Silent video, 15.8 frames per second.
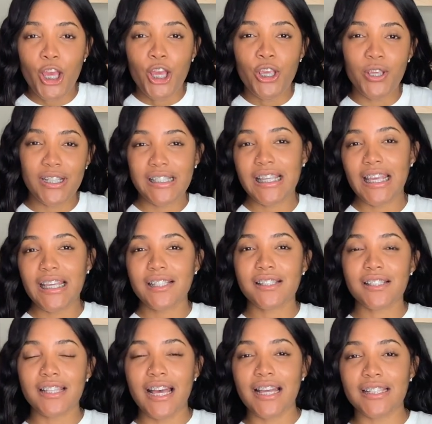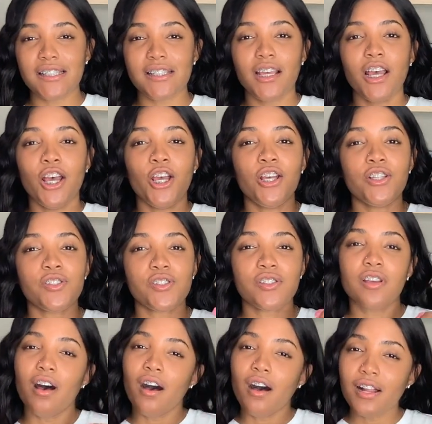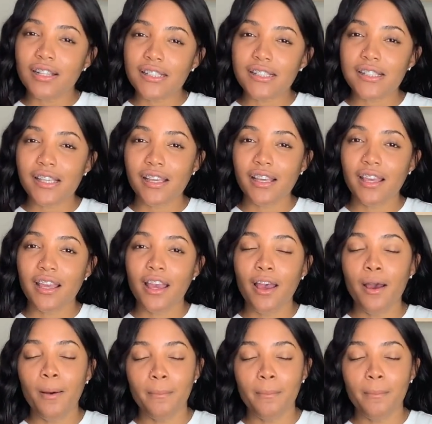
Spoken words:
you taste that salty